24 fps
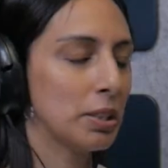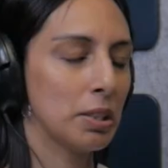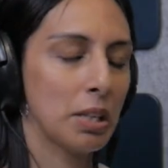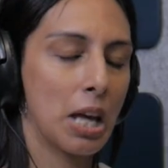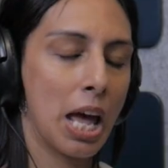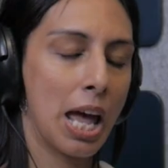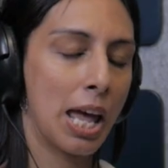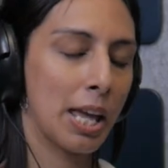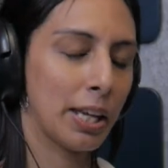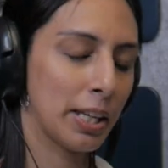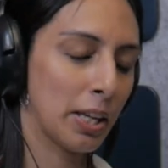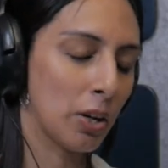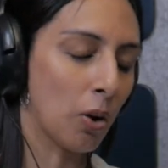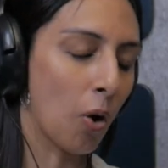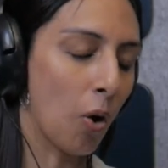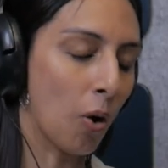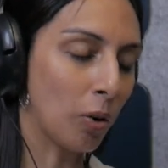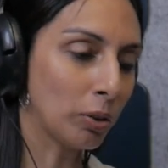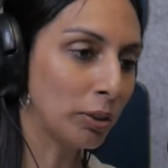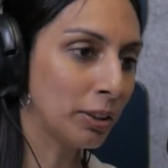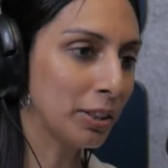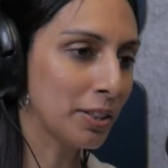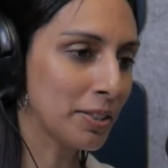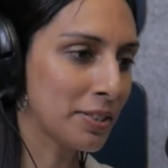to it. I can
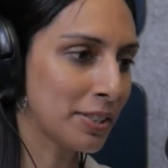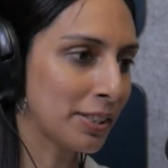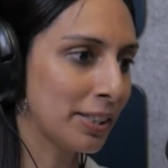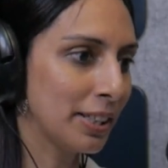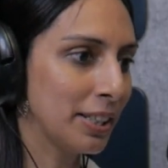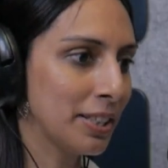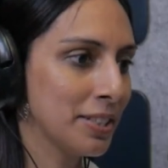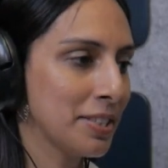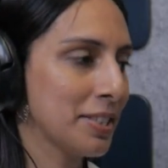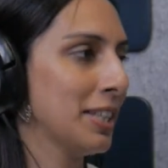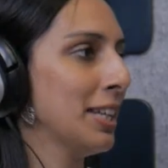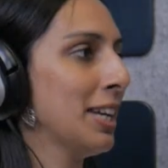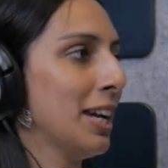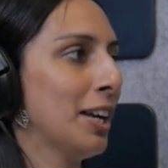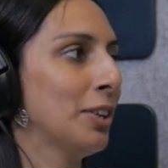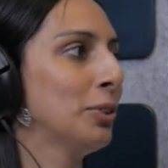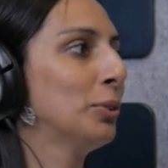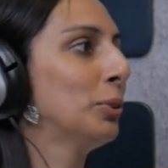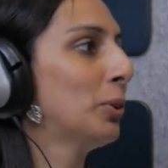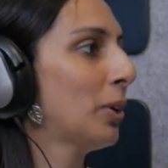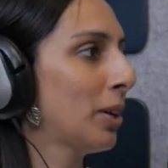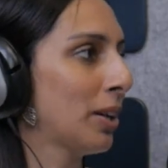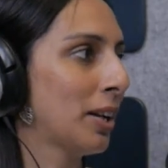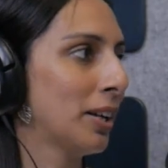honestly say I
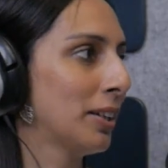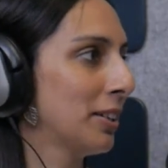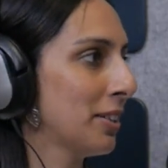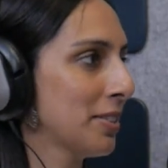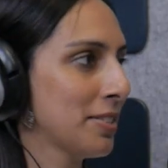do not